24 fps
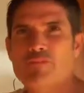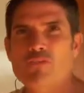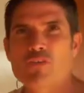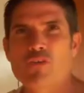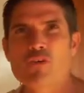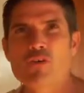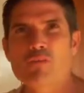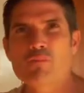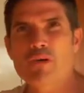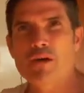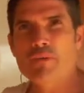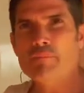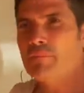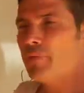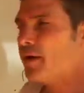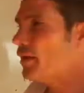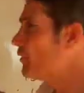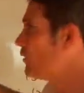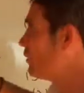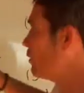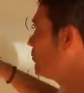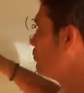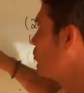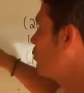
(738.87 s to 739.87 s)
for my
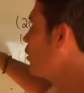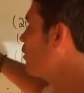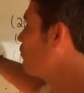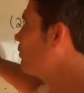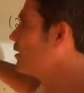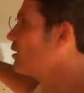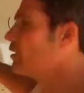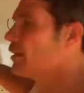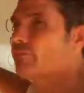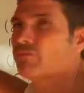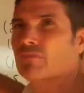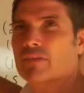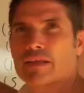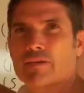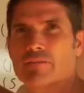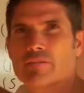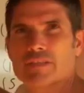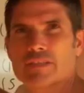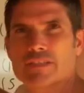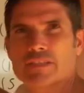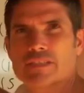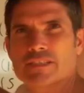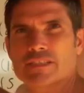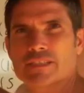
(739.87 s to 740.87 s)
mother, primary love
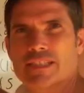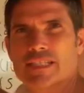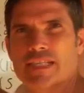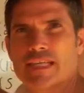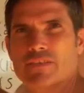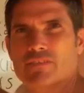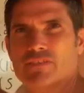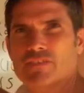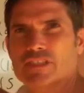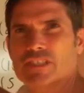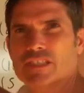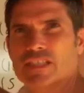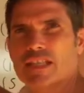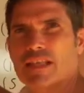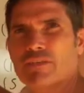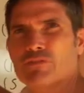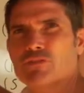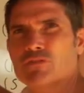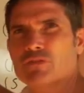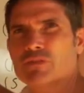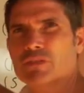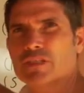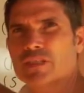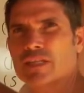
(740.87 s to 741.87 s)
language is gifts. She
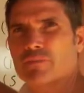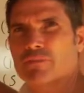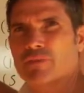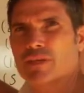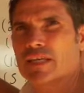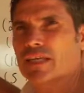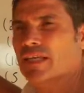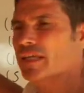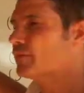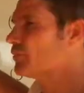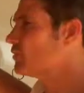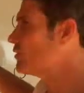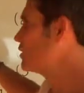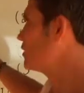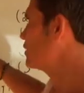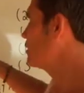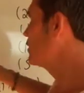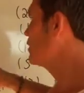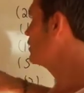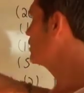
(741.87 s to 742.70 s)
loves receiving gifts.